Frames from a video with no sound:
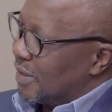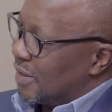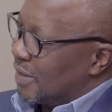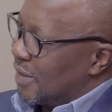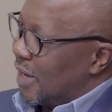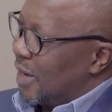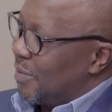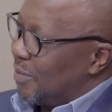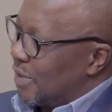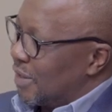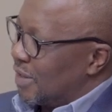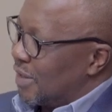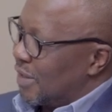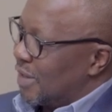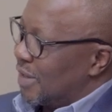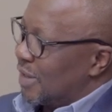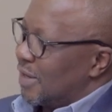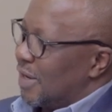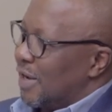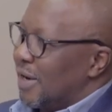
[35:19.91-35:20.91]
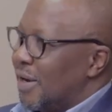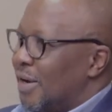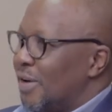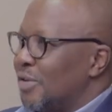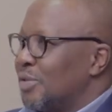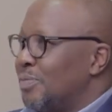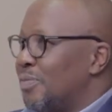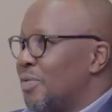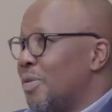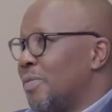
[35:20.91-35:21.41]
at a time that I'll
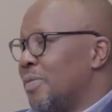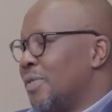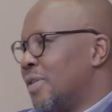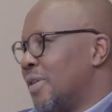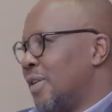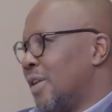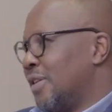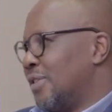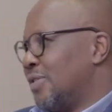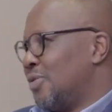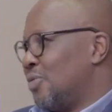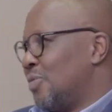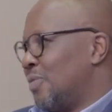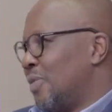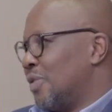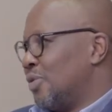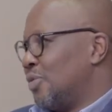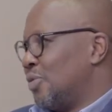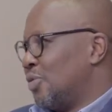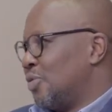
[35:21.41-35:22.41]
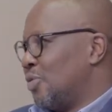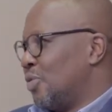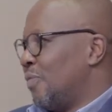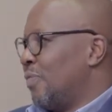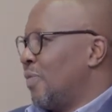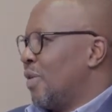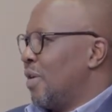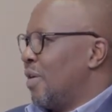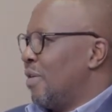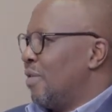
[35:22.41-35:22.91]
announce probably in the next two months or so
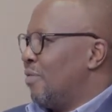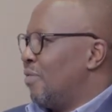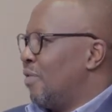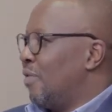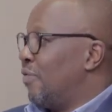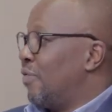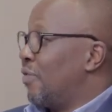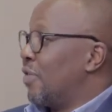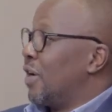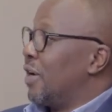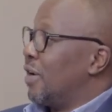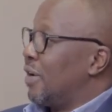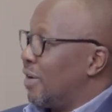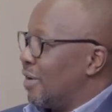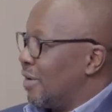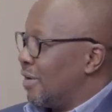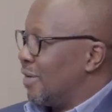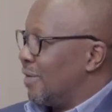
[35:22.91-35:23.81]
for really? free.